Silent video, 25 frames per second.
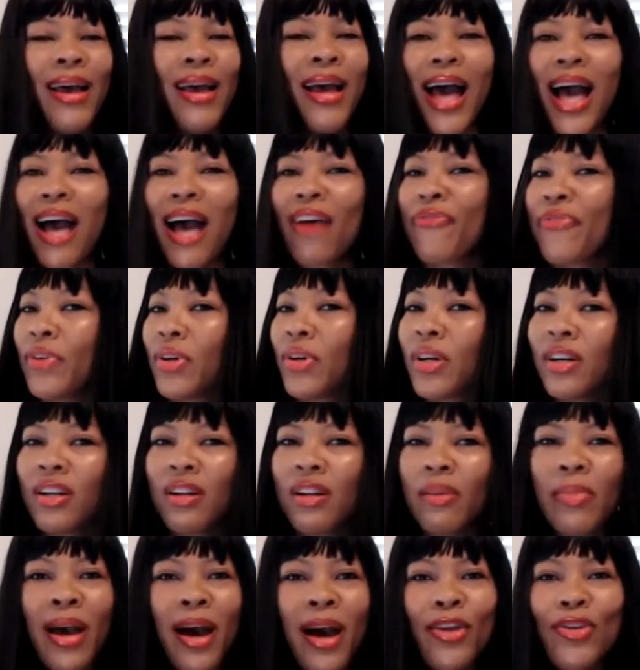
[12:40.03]
i feel good
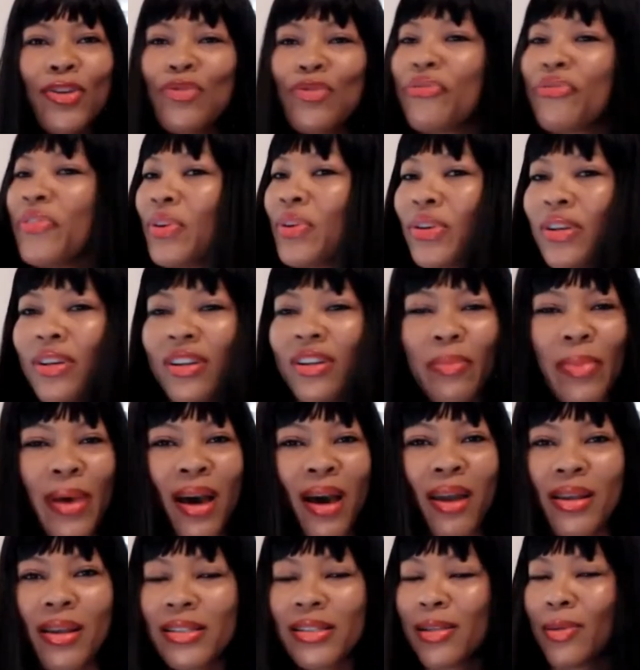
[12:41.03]
about it you feel good
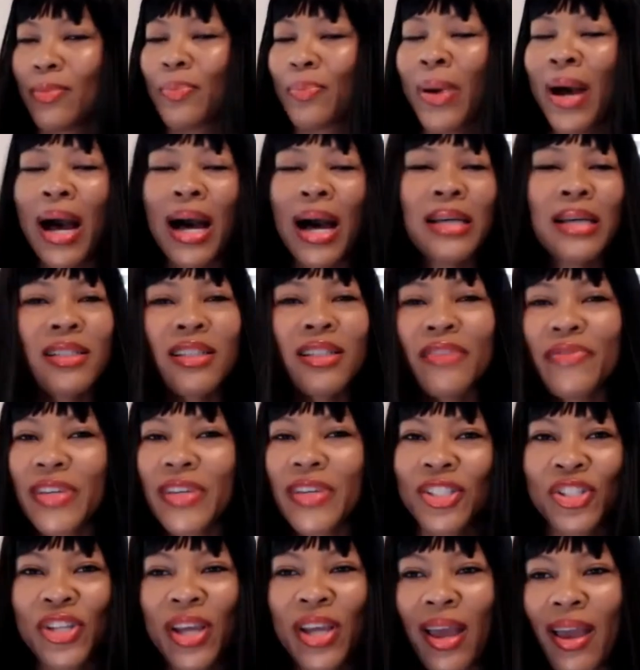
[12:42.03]
about it it's a positive
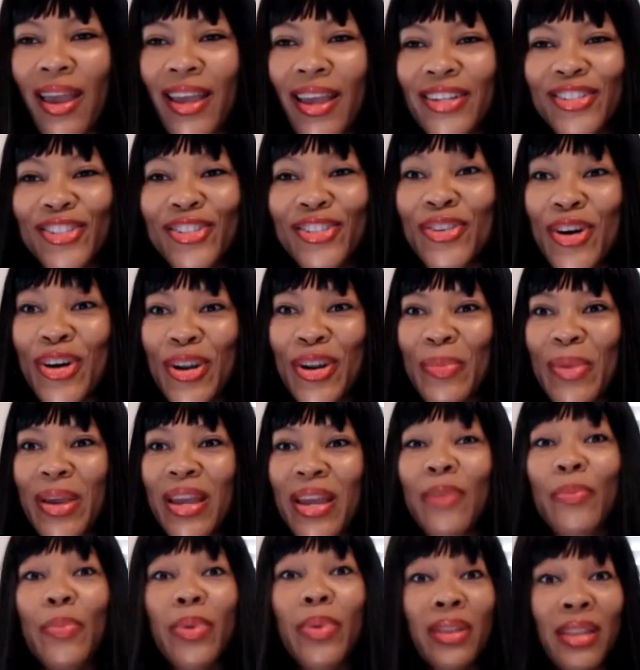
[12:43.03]
exchange you know mm-hmm. what i
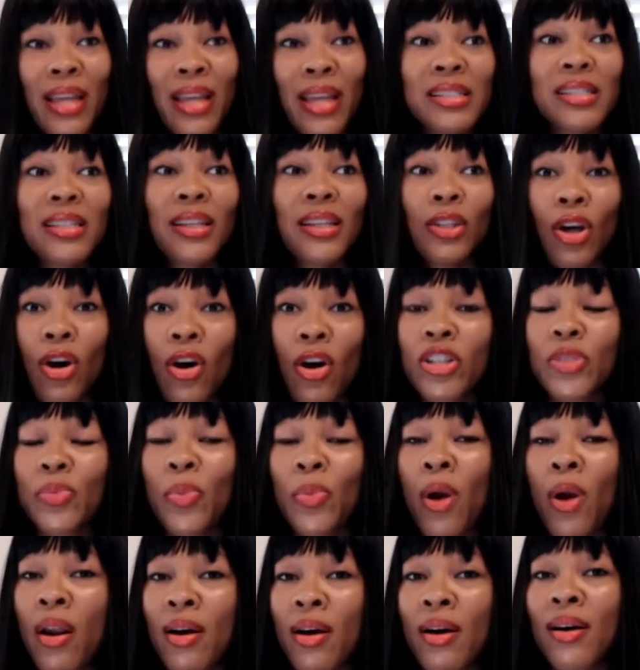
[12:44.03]
mean but mm-hmm. that's a large
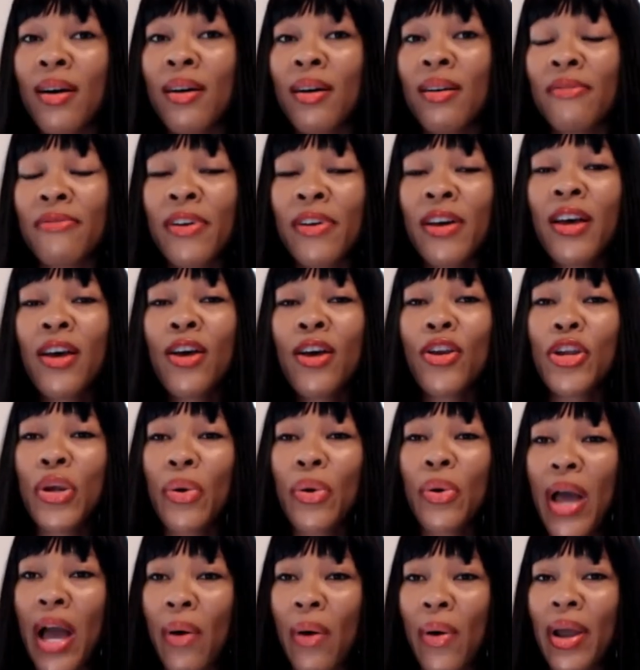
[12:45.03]
part of you
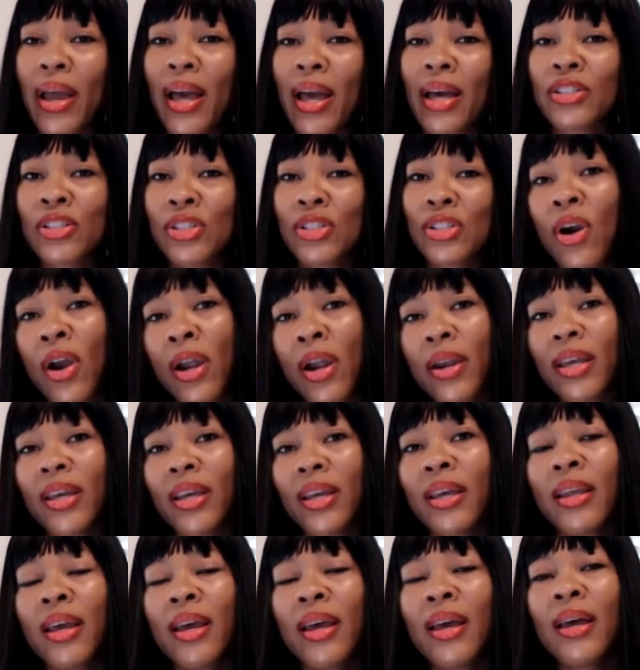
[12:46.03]
know how i got
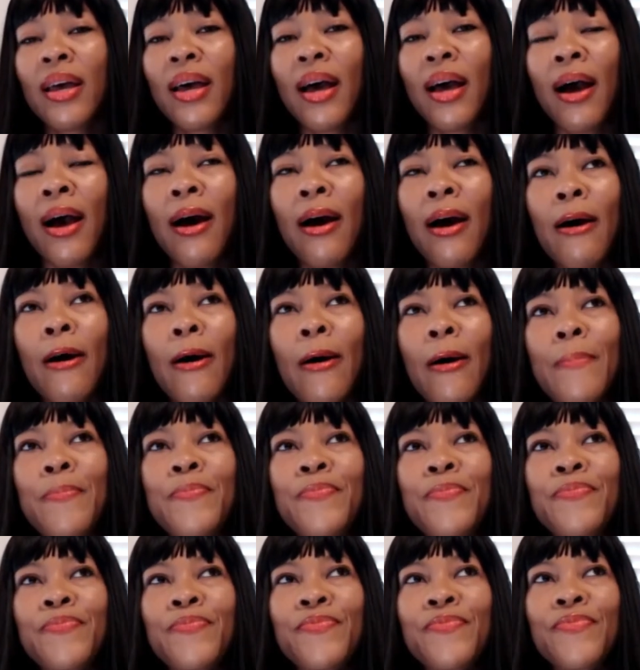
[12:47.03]
started mm-hmm.
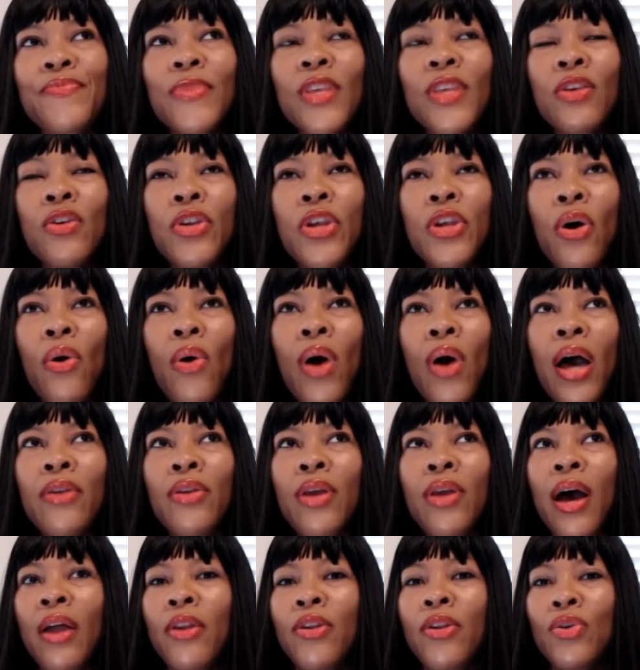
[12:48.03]
um you know, I,
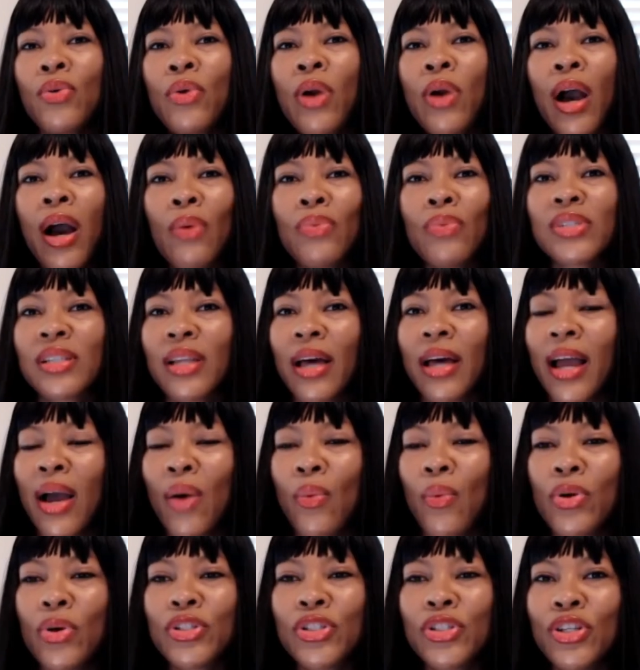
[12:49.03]
I knew God was like, I
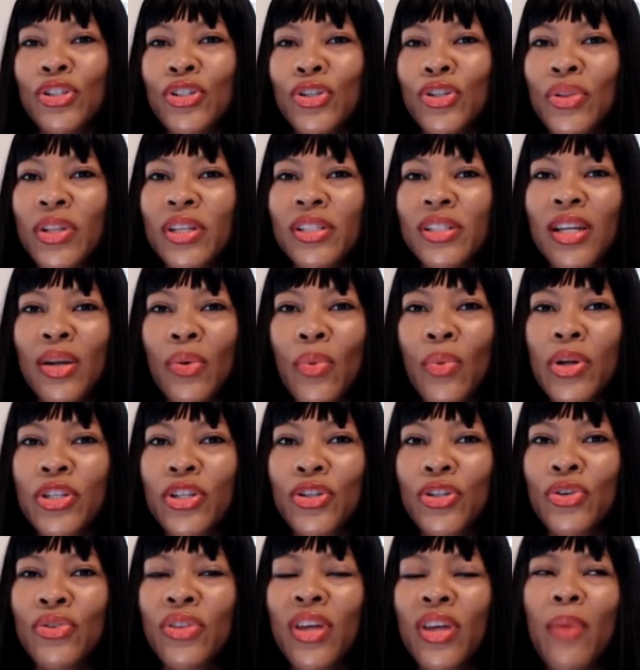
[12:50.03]
want you to do this and I want
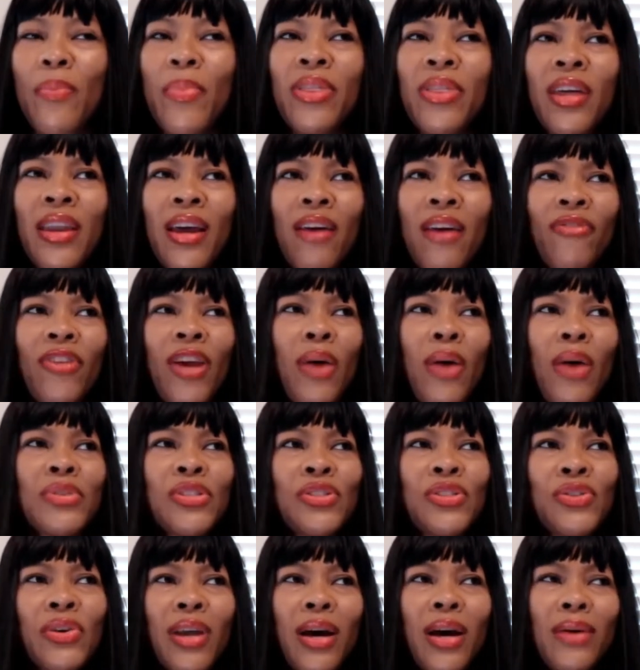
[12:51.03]
you to do that. But then after I was
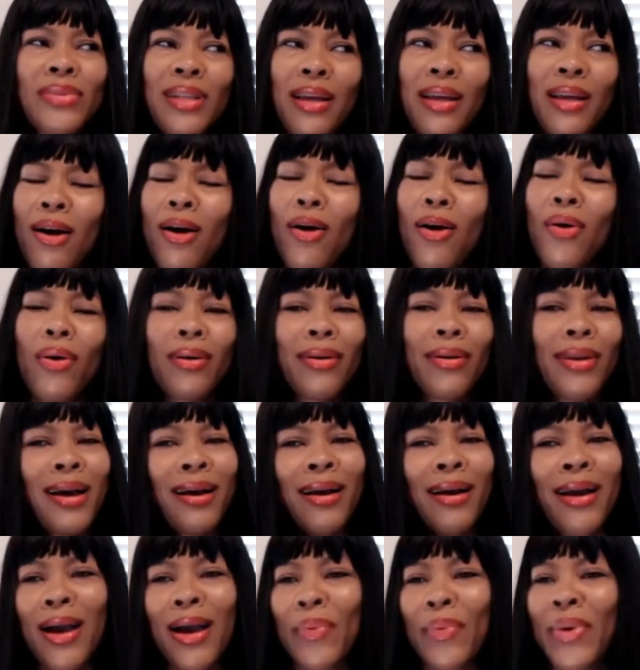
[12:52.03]
doing it, I was like, oh, now
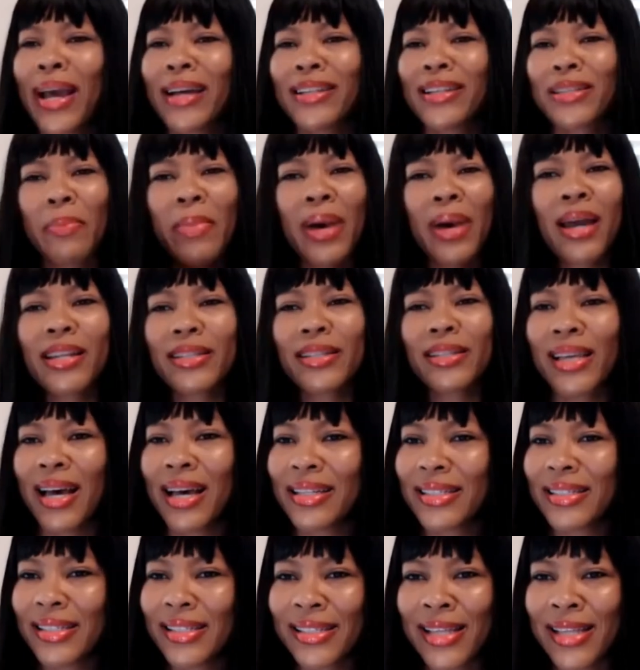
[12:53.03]
God, we got to
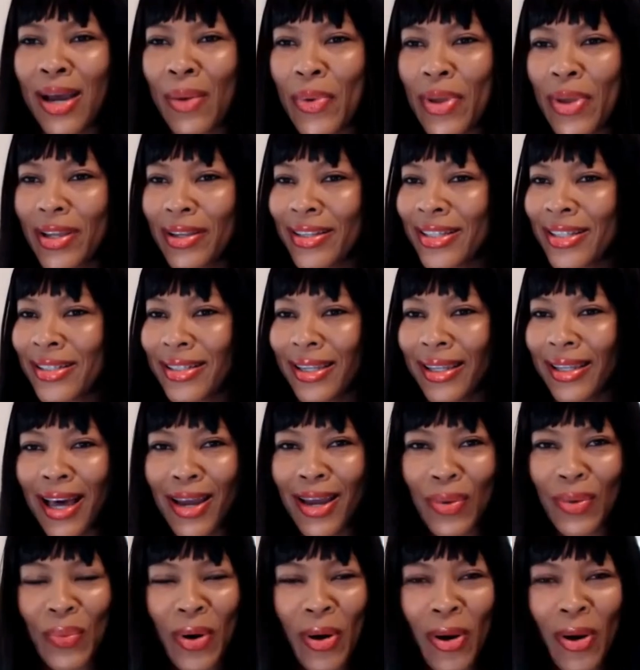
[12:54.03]
monetize this. How we, this is a
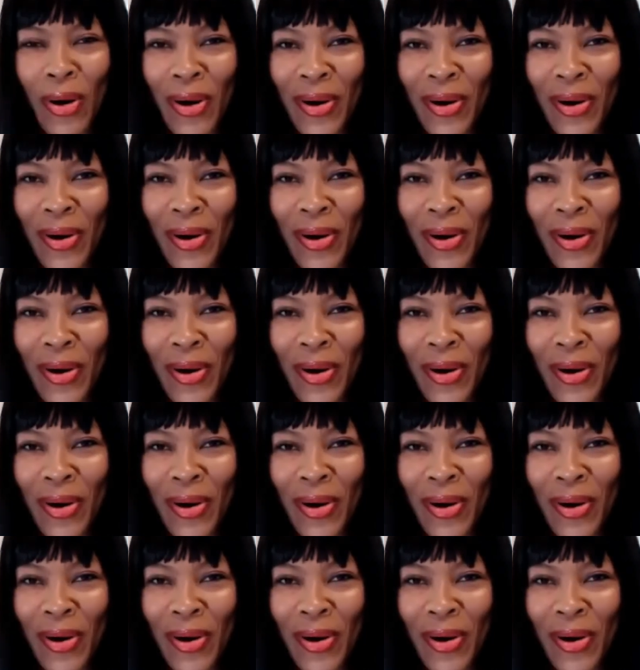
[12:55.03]
lot of work.